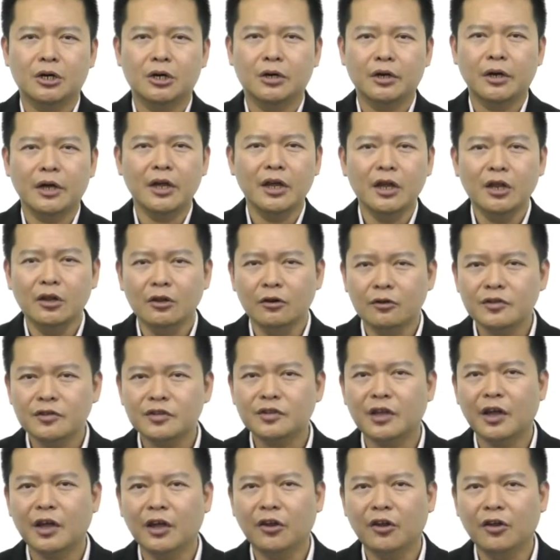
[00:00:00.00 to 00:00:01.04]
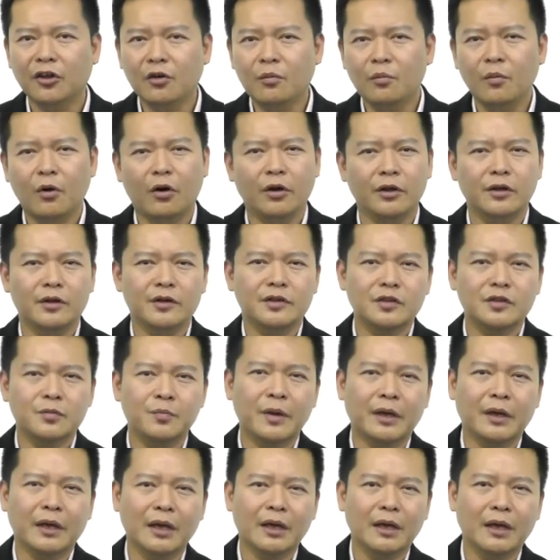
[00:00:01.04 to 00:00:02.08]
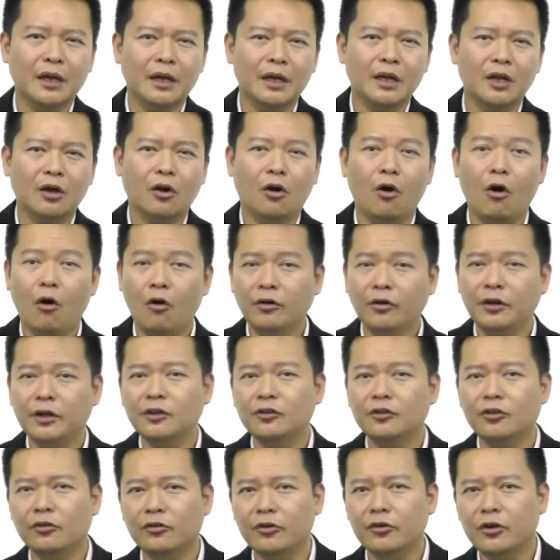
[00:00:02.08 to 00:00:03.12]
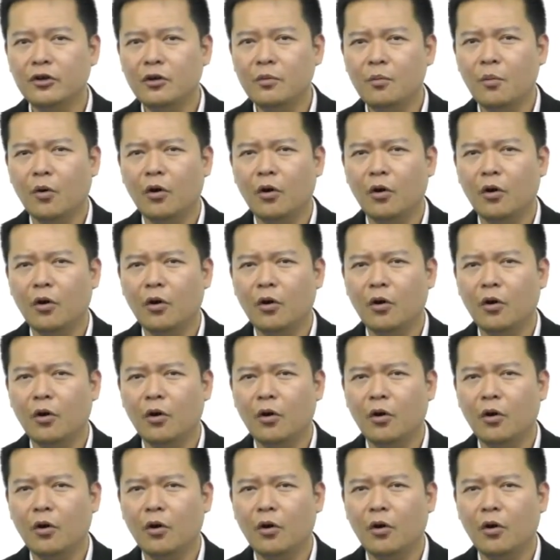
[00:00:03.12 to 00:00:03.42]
indoor stadium, or you're speaking in the auditorium,